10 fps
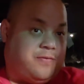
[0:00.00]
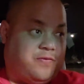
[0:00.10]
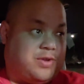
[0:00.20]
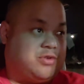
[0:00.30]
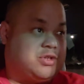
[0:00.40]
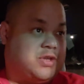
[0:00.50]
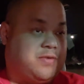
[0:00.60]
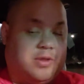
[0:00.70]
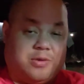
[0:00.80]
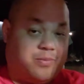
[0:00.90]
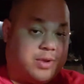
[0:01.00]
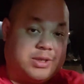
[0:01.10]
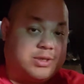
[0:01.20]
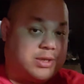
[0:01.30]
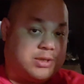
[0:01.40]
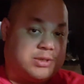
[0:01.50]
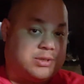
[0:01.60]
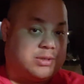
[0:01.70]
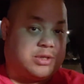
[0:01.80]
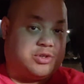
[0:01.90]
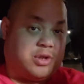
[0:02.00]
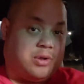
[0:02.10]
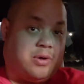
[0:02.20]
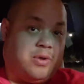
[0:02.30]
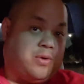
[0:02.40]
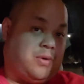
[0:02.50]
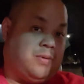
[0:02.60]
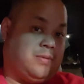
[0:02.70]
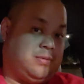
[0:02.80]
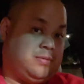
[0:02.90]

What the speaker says: Find yourself a little princess that you can call your own.